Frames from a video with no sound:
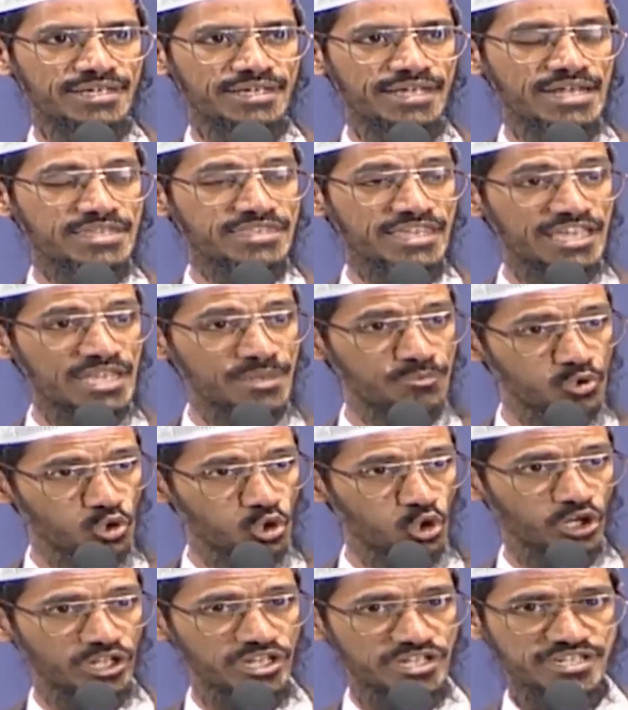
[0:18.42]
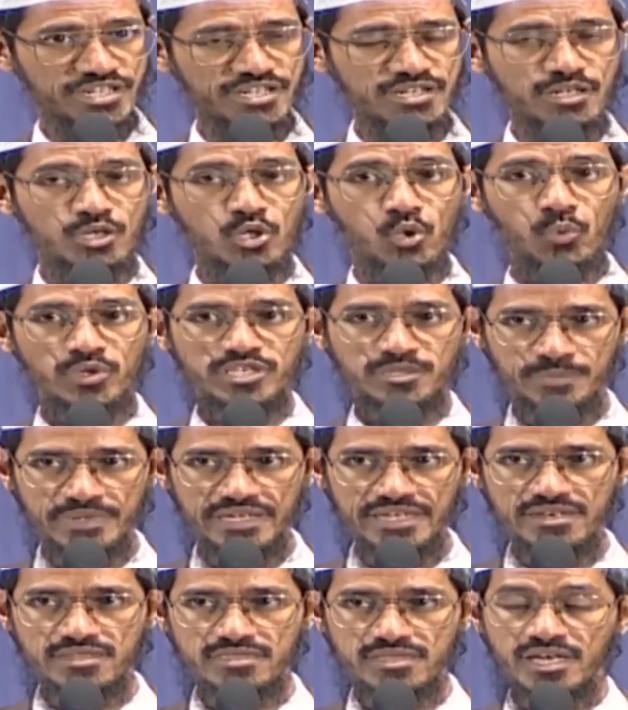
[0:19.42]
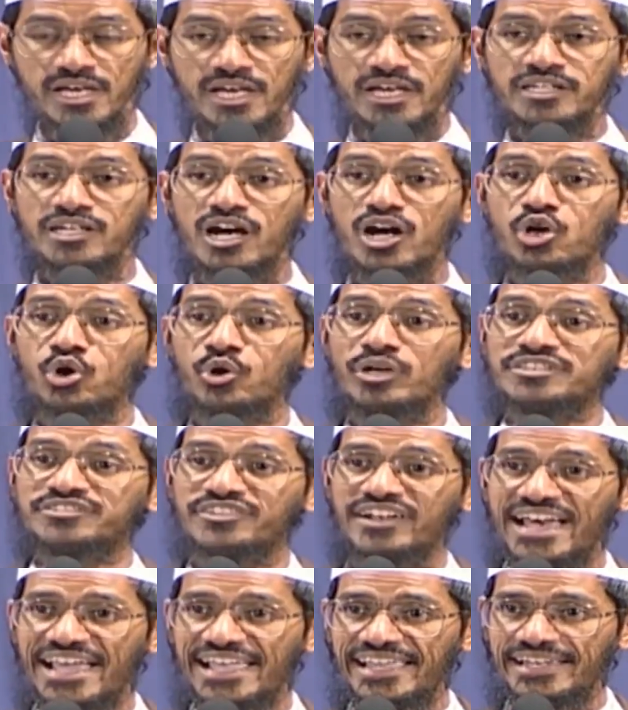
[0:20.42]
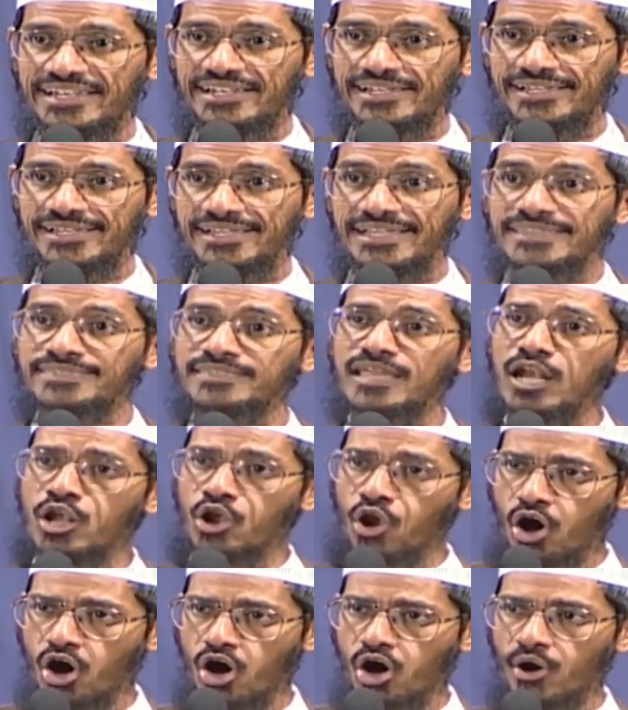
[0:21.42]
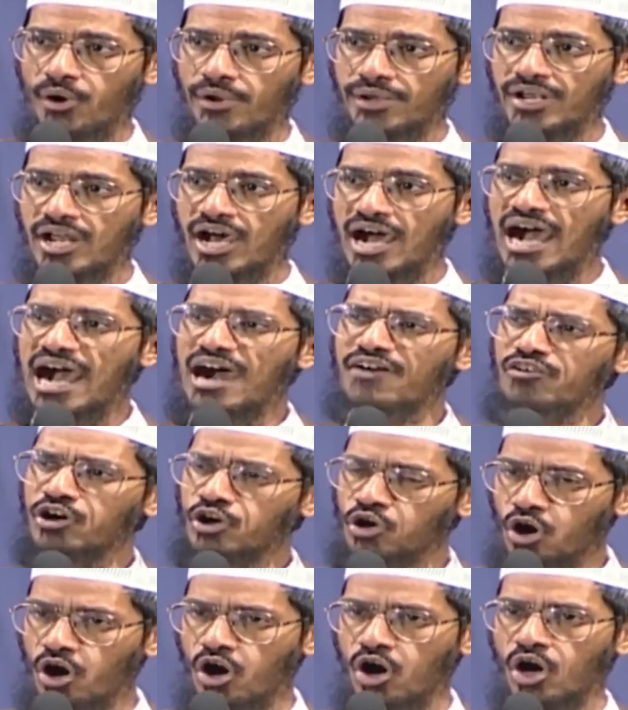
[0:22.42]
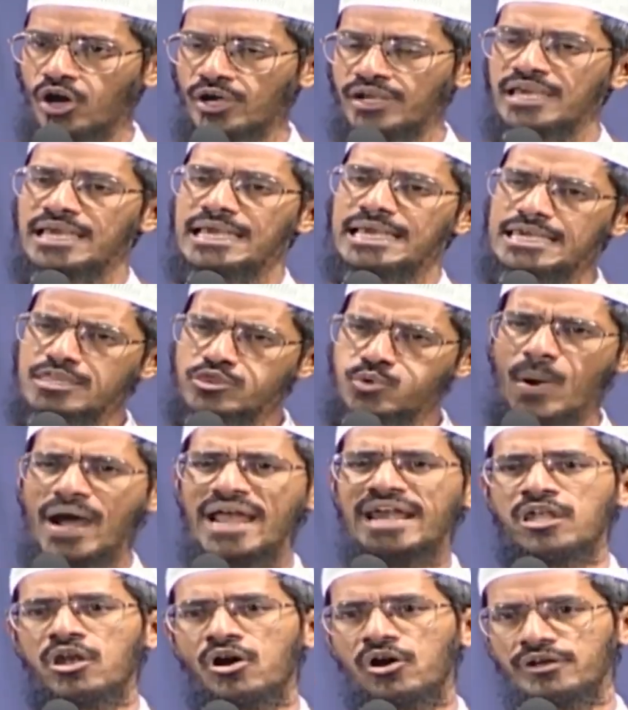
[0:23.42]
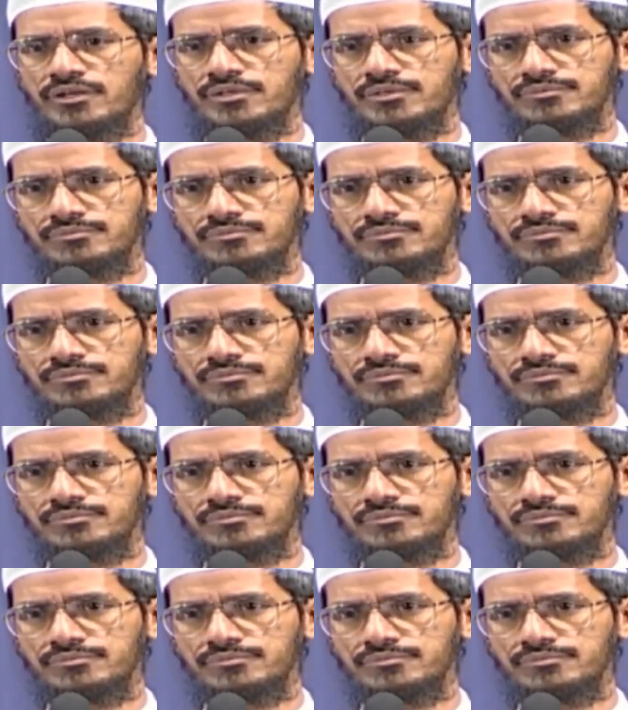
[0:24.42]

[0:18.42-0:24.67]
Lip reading: It's a Hebrew quotation, which means, Hear, O Israel, the Lord, our God, is one Lord.